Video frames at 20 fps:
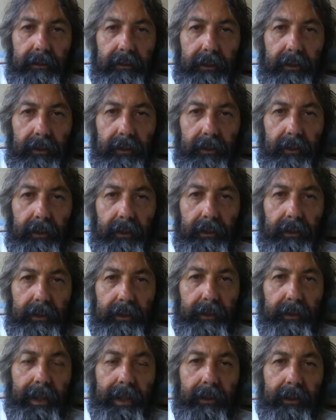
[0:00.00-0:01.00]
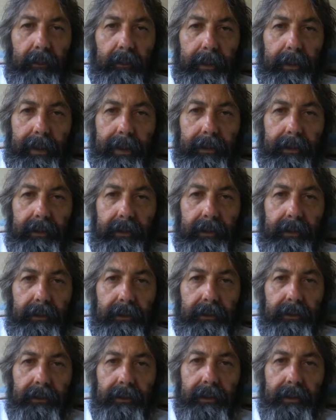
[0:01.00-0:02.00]
your tobacco plant
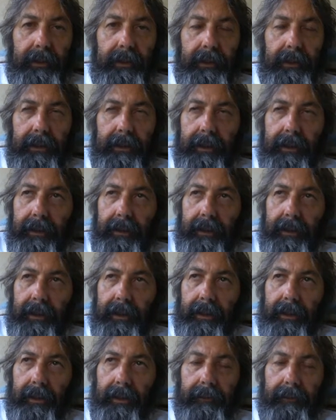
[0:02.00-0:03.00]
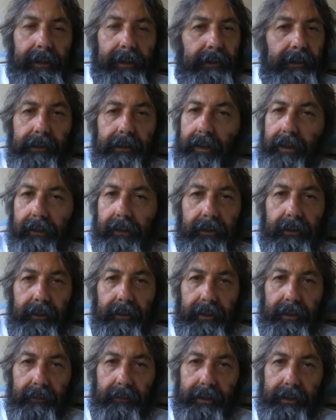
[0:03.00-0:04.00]
too. That's not
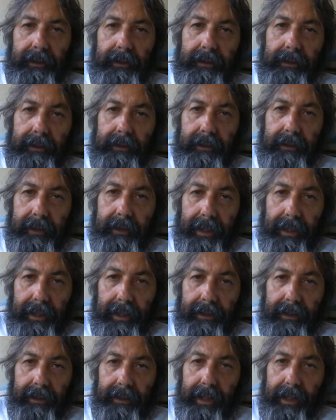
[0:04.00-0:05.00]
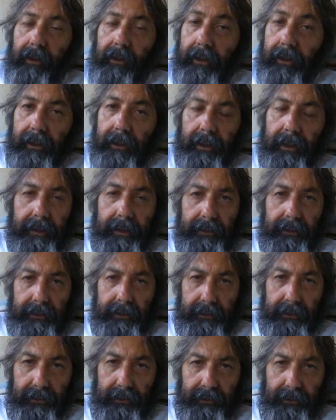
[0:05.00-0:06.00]
correct because that alkalines
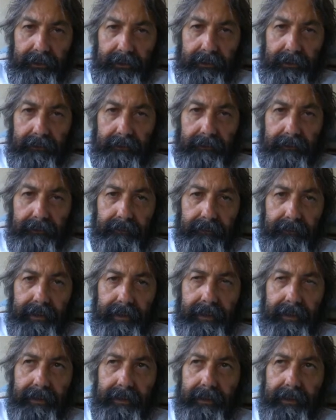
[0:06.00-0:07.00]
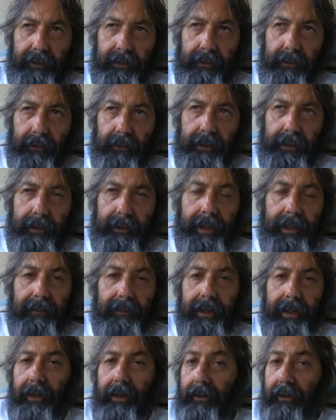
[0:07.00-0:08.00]
the soil. And so when you have
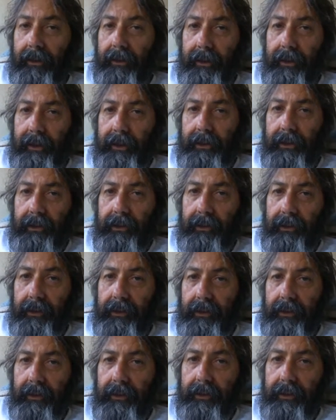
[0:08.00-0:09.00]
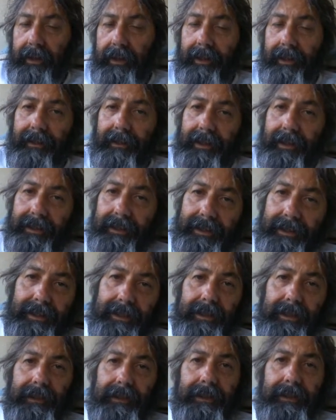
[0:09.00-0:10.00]
an alkaline soil, you have an
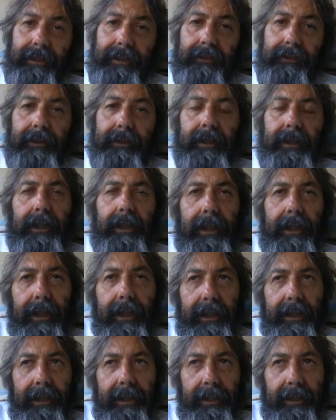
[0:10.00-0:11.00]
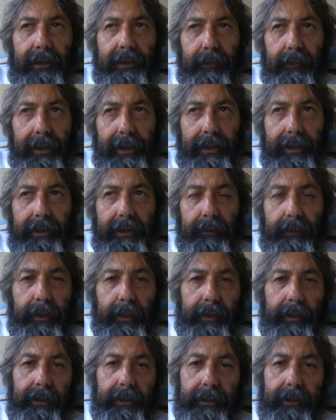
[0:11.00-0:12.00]
acidic leaf. And that's my
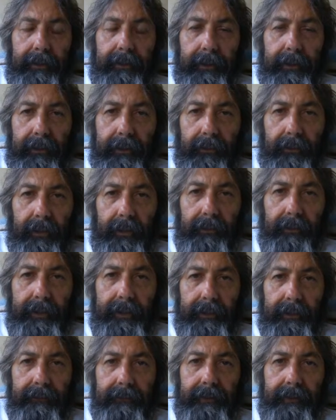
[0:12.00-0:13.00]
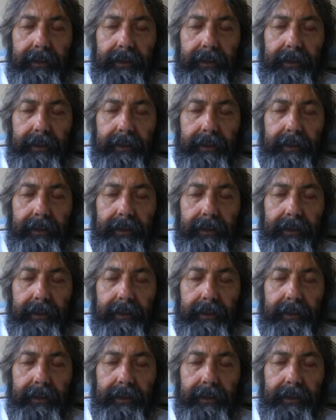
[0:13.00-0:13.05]
experience with growing,